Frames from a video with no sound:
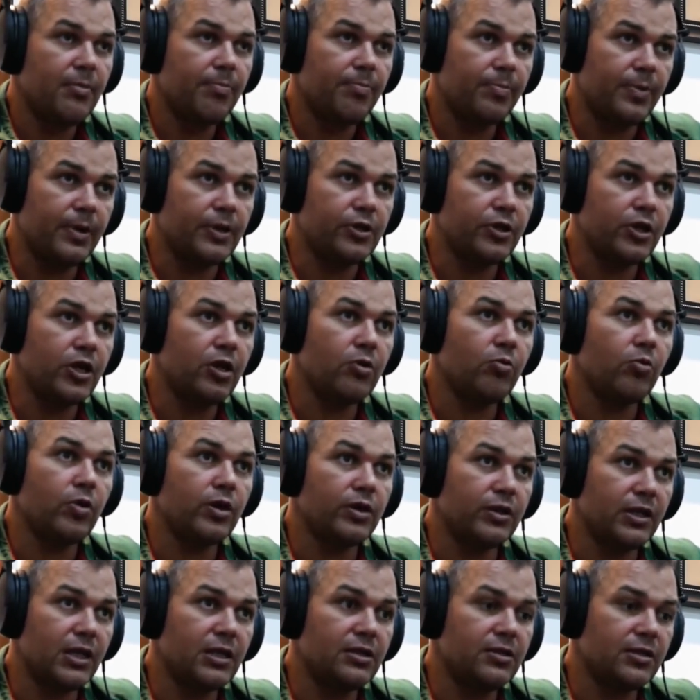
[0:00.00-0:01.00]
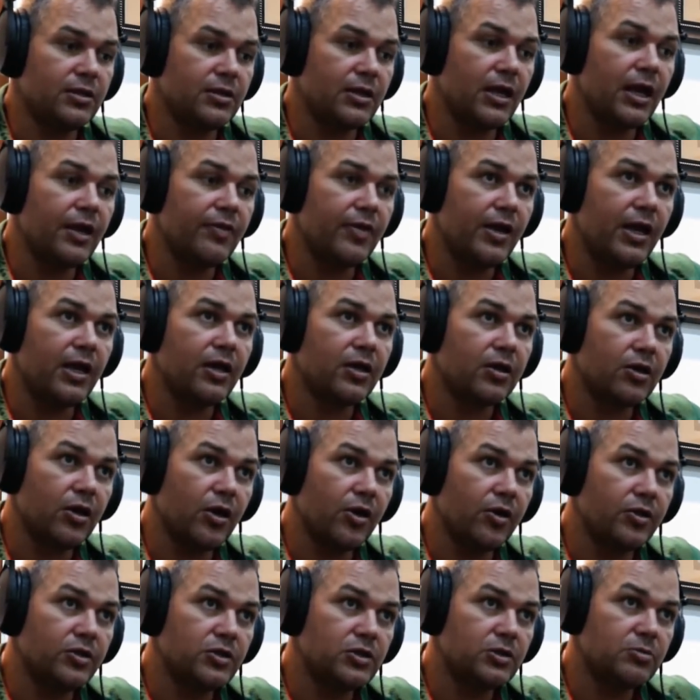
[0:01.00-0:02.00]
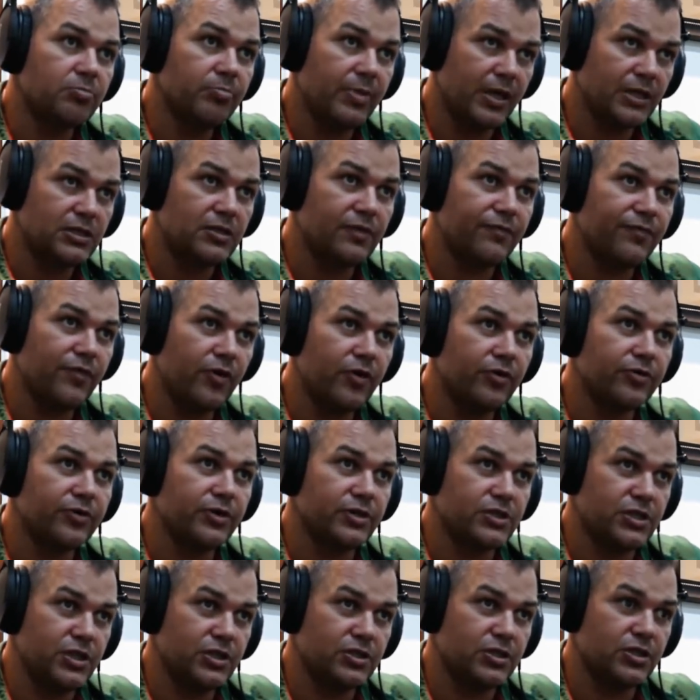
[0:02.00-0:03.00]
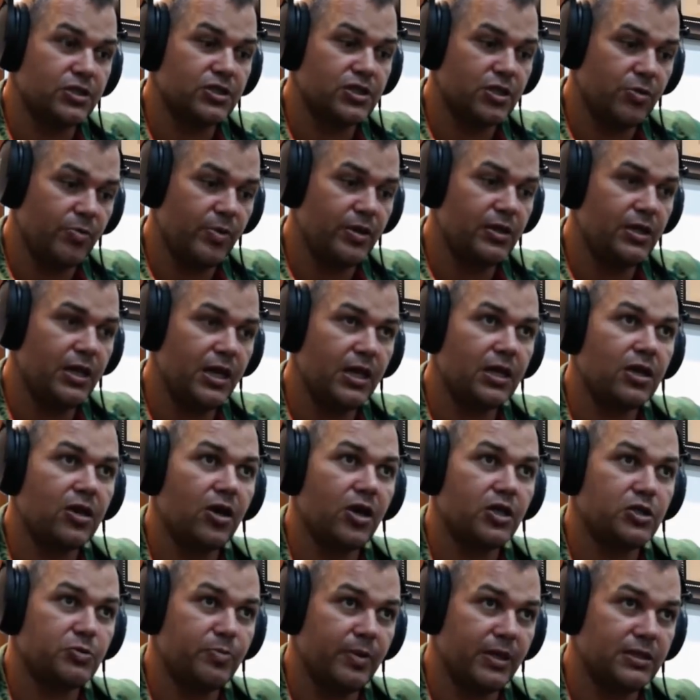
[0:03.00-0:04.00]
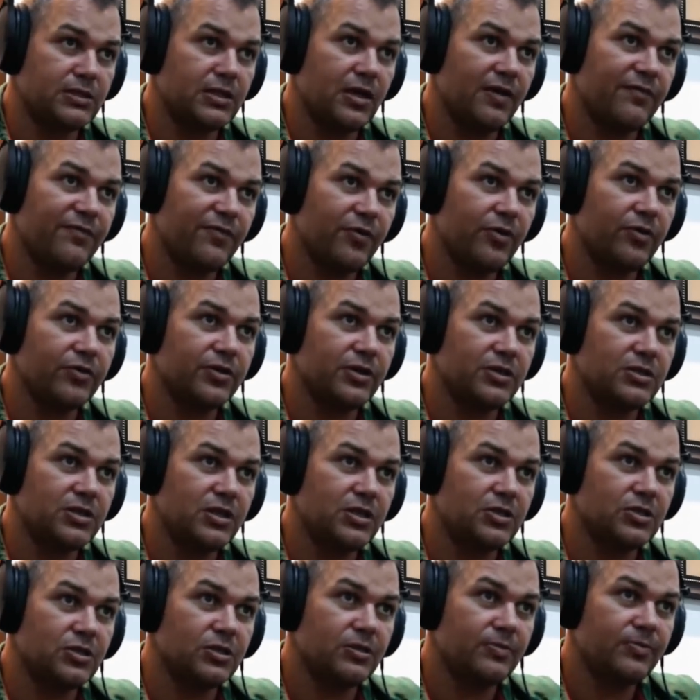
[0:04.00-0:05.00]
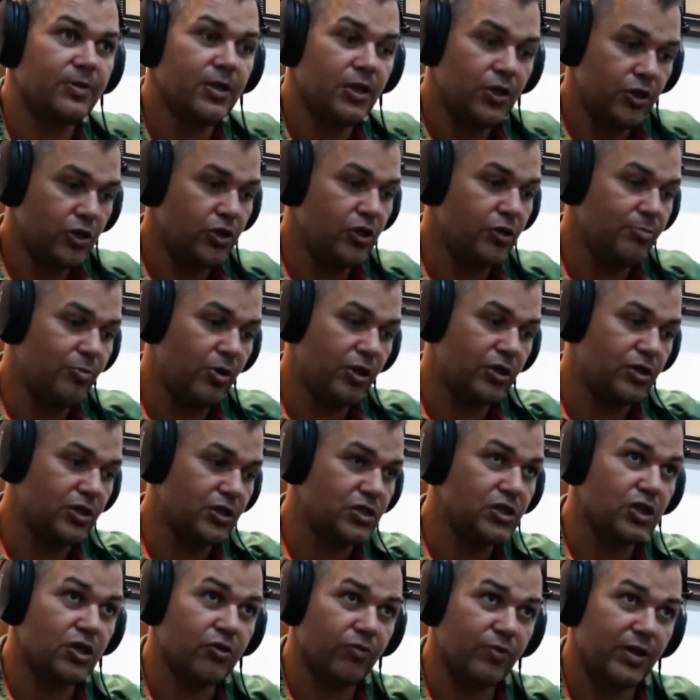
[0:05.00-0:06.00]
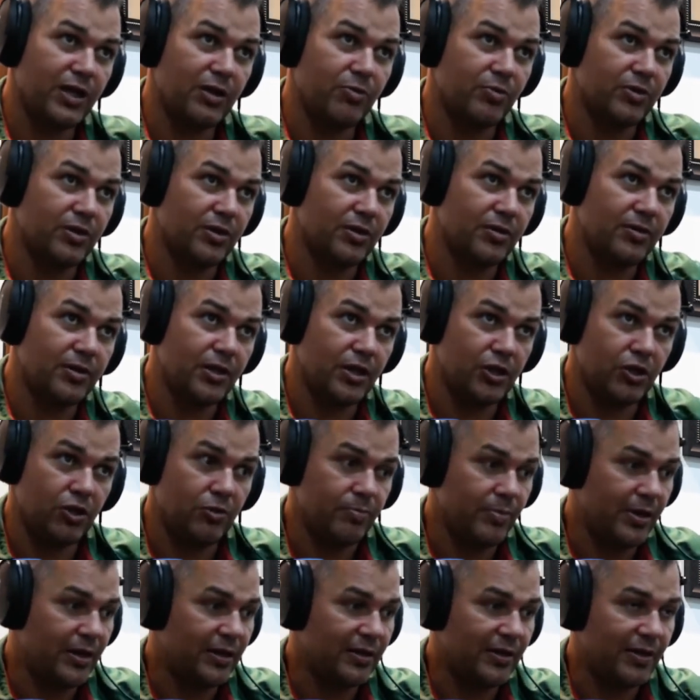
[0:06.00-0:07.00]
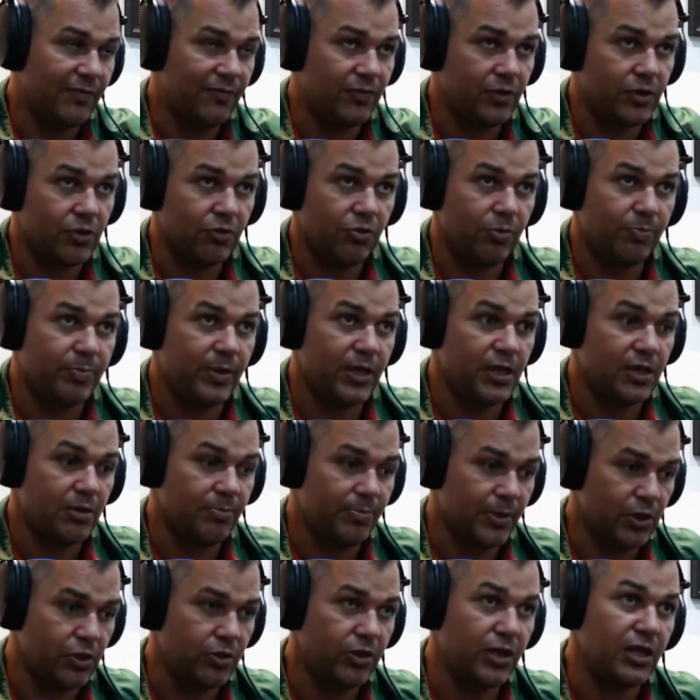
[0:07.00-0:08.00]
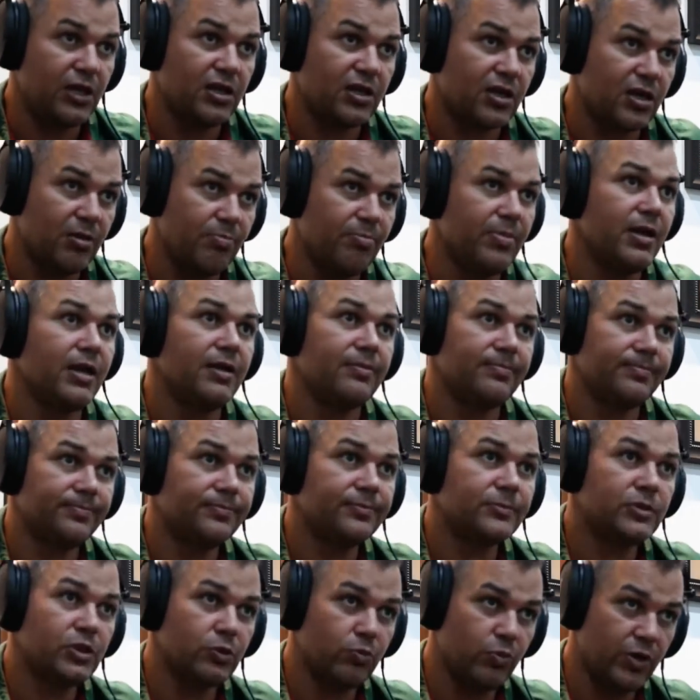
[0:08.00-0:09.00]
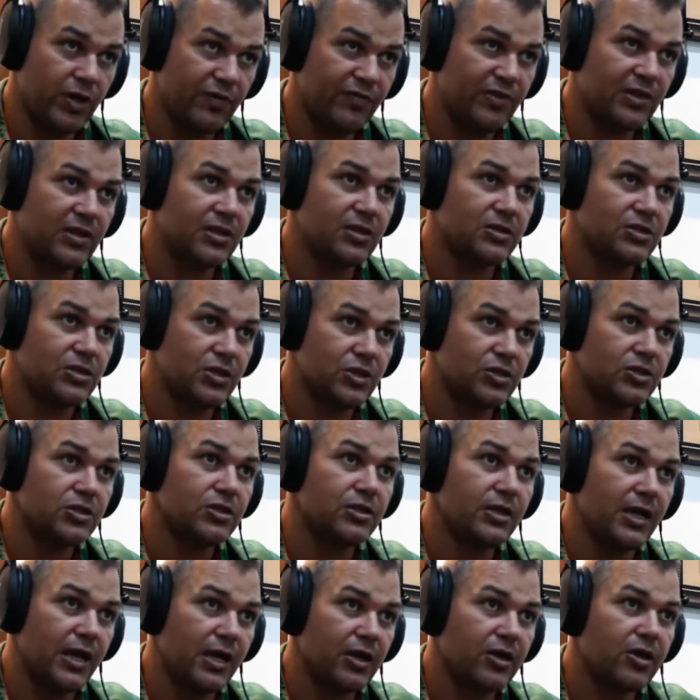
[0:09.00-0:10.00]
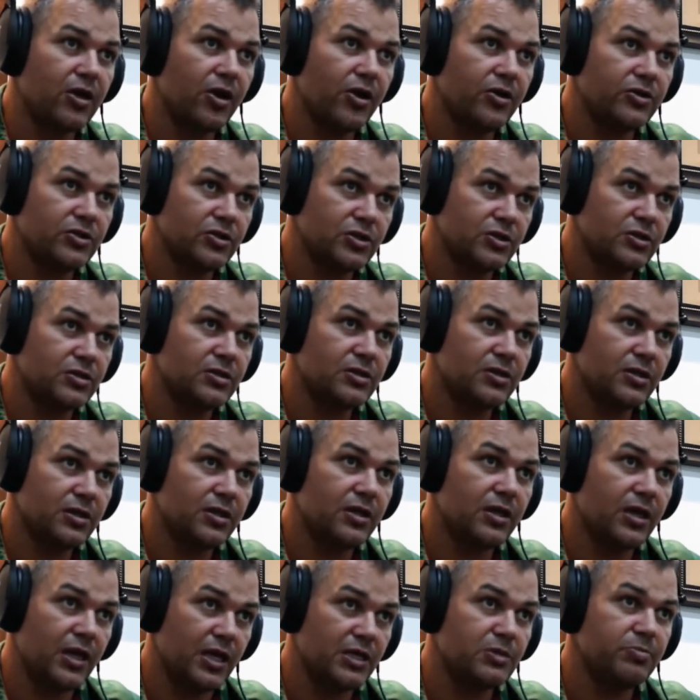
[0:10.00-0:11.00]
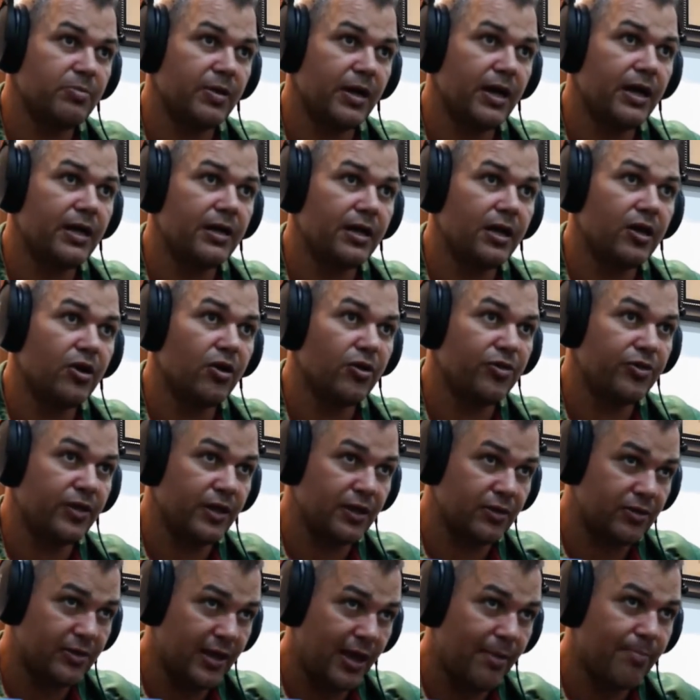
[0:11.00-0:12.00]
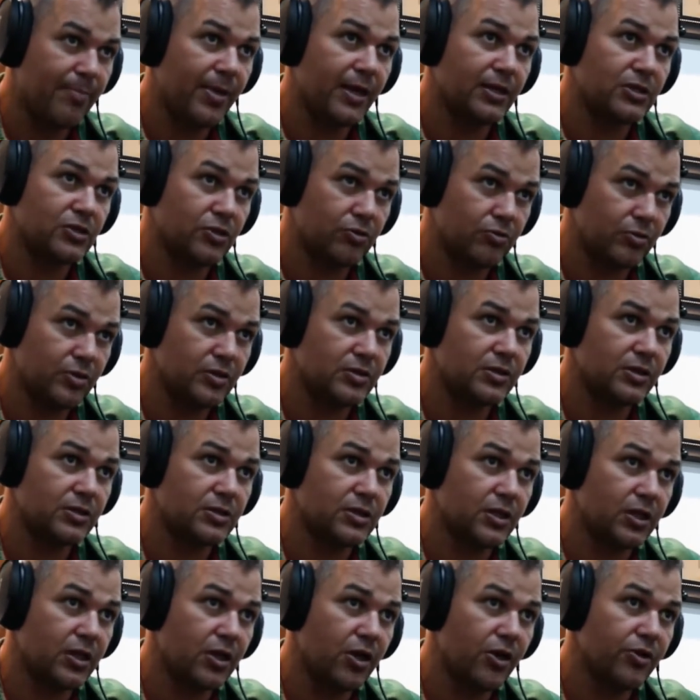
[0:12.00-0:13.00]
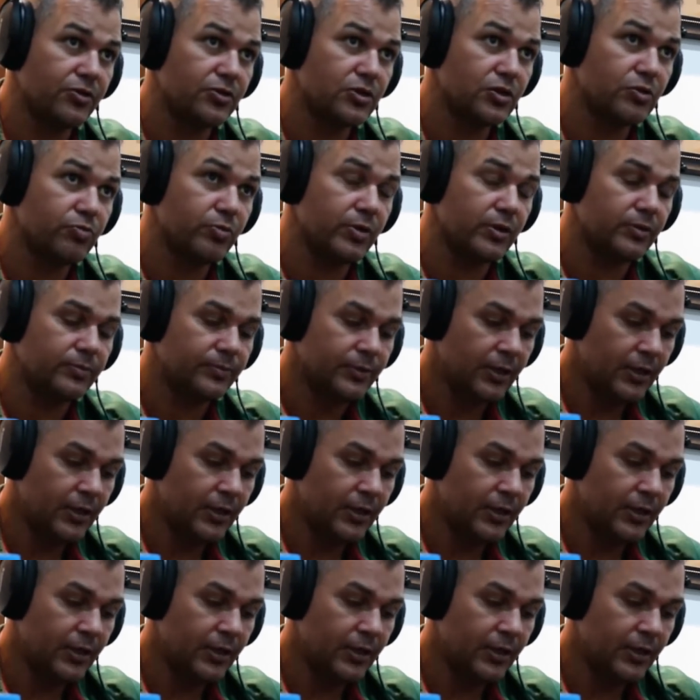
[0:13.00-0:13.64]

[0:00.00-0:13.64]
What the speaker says: But you know what? At the end of the day, the head coach makes the final decision. So when the head coach makes that final decision, you might have disagreed with it and you might have given your opinion, but you need to commit to whatever the decision the head coach has made. And I think that makes a good assistant coach as well.